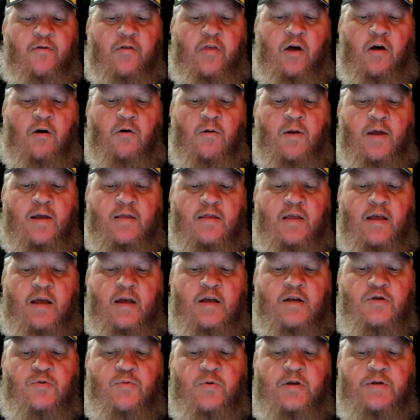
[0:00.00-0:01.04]
for the holy
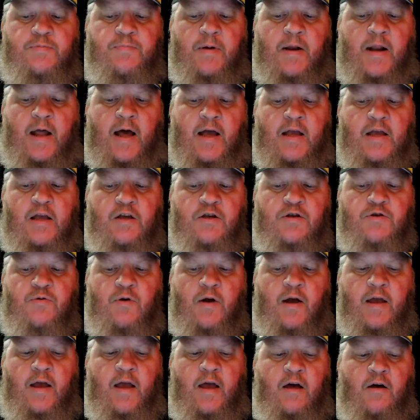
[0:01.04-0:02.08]
things which Bnei
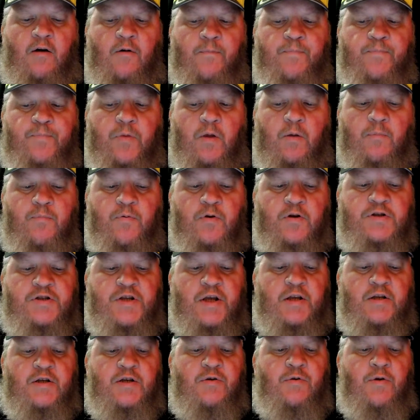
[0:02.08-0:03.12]
Yisrael
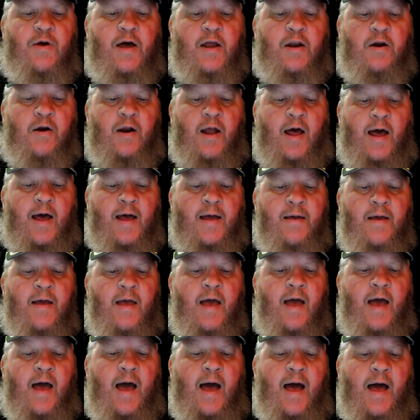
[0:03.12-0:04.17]
present to Adonai,
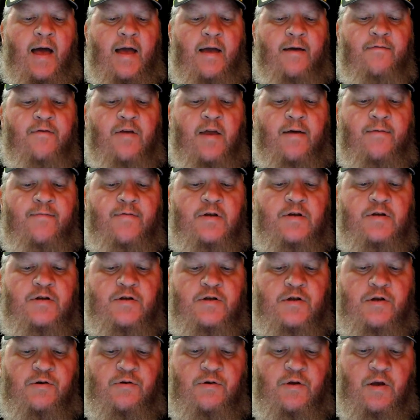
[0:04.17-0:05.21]
I have given
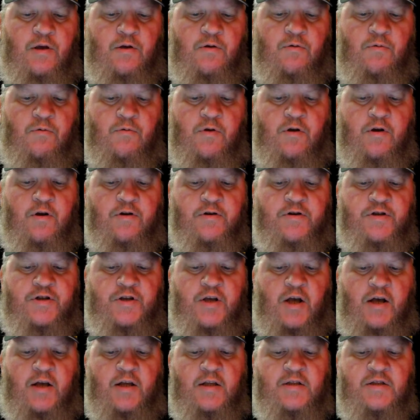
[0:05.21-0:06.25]
to you, your
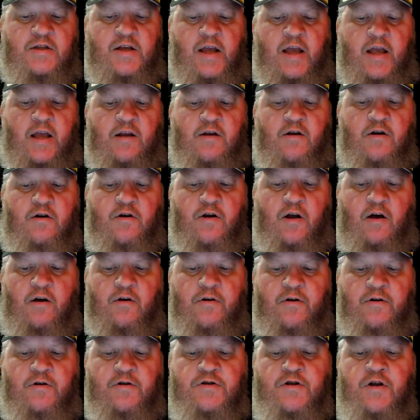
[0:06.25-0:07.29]
sons and your
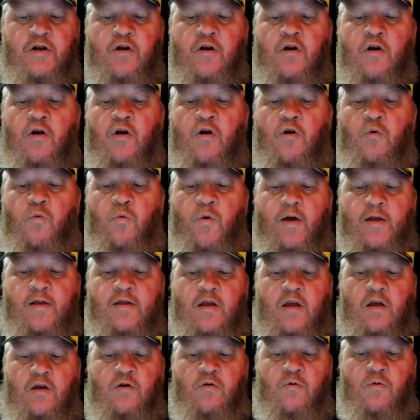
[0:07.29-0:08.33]
daughters,
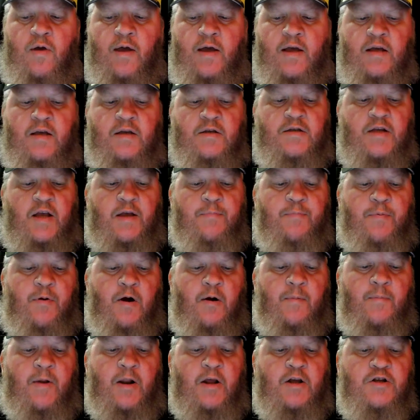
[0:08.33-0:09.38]
with you as a
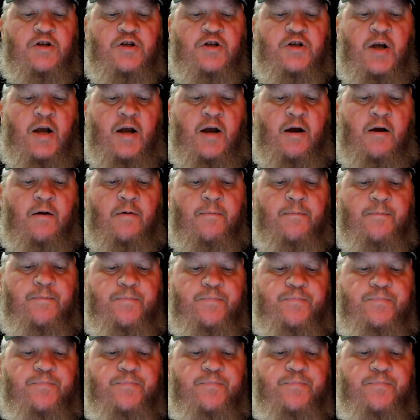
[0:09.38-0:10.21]
permanent share.